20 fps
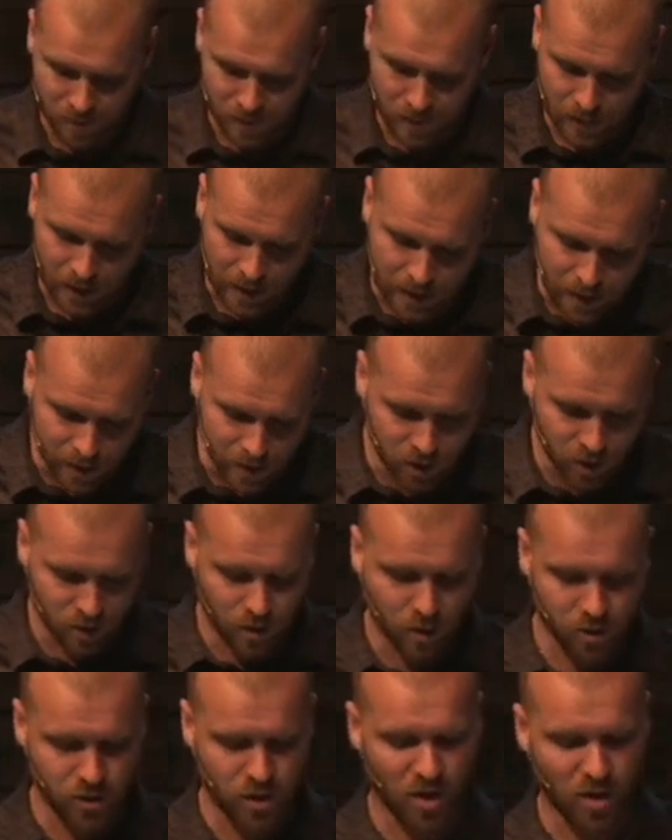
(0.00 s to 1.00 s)
Idiots are
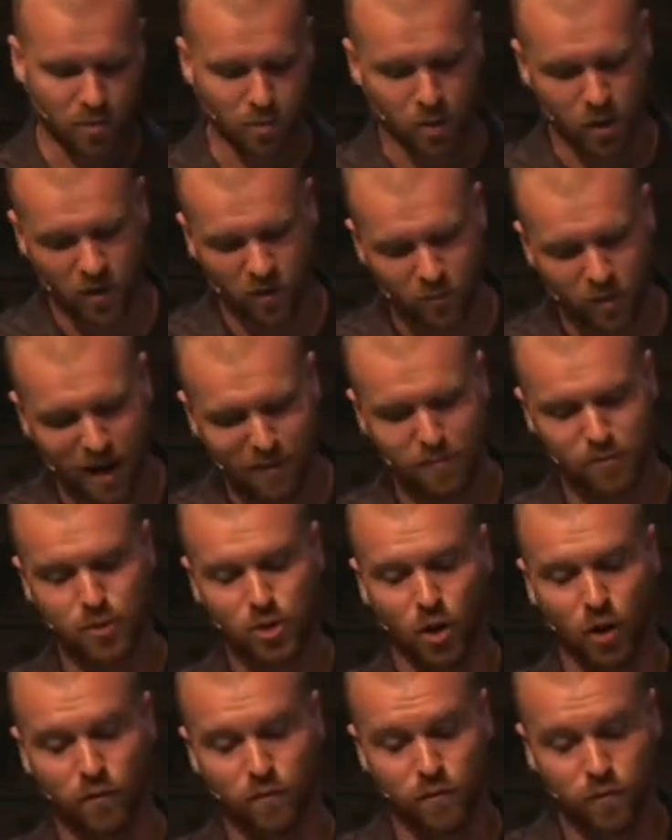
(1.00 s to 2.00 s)
those in the book of Proverbs
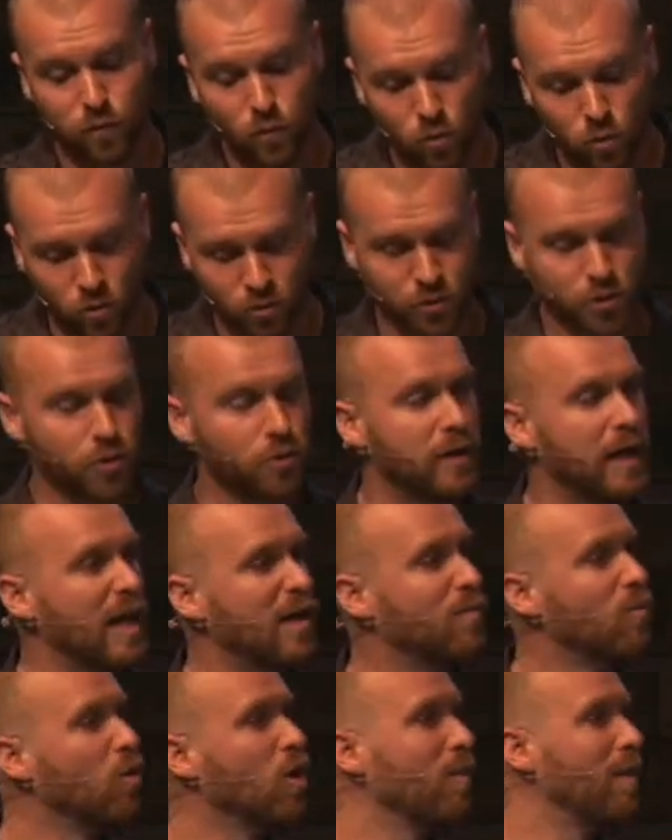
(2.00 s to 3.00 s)
called fools who
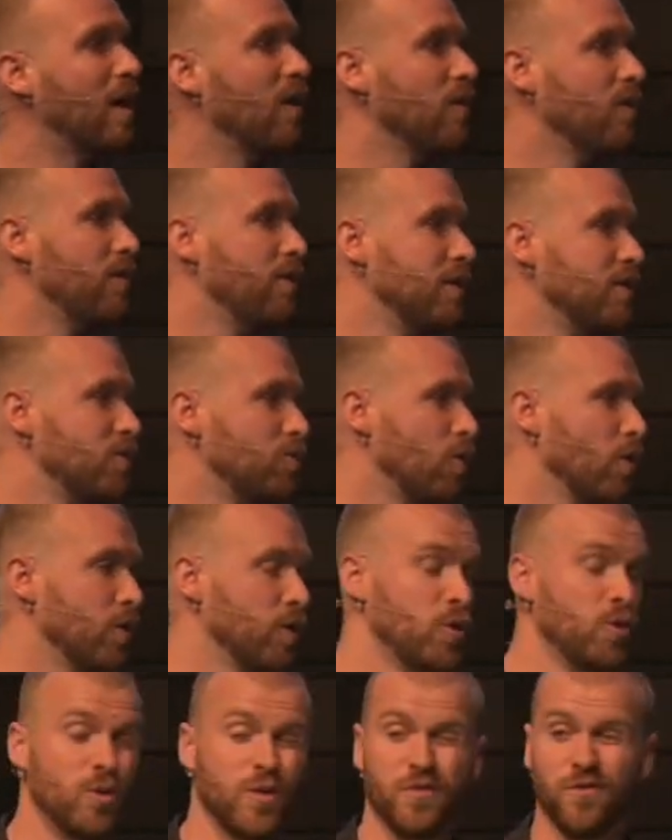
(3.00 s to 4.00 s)
care more about this world
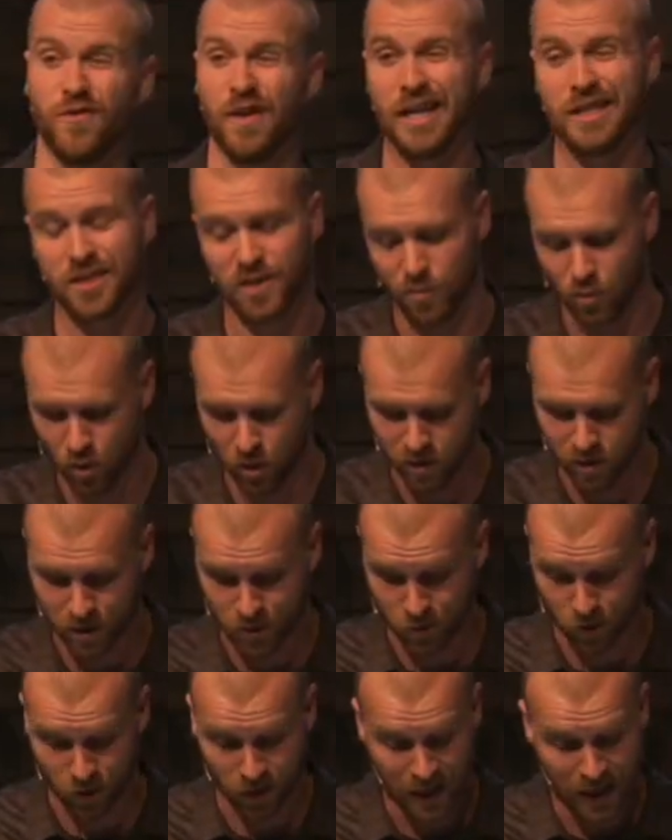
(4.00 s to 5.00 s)
and who invest more in
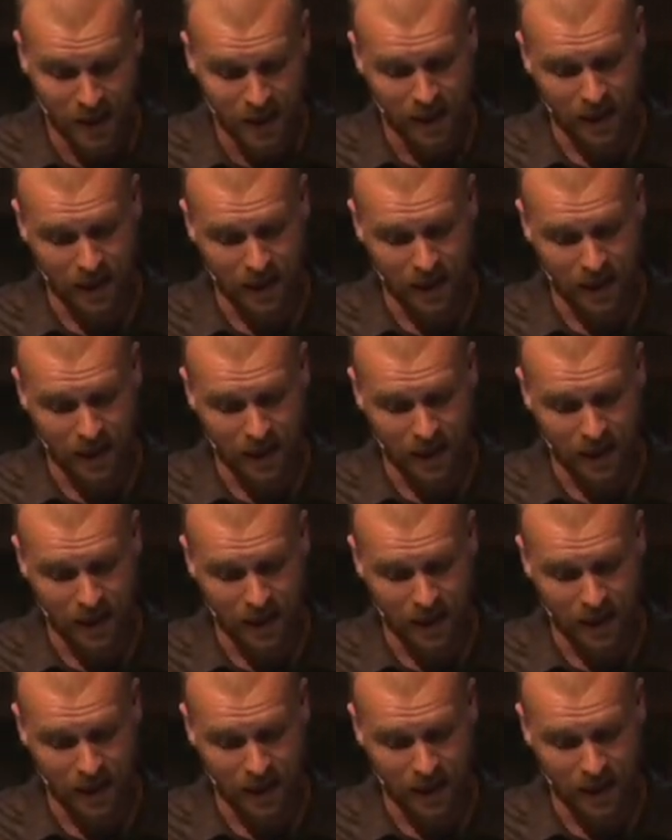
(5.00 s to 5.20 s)
this world.